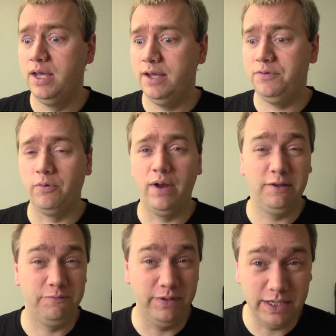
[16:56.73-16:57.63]
if they're
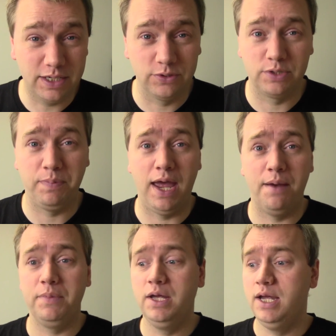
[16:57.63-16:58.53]
running vehicle spam,
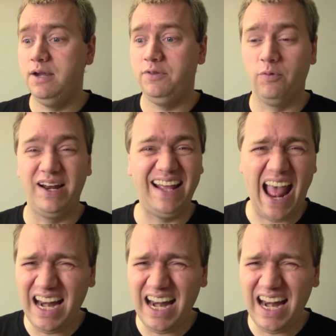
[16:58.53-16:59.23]
if they're running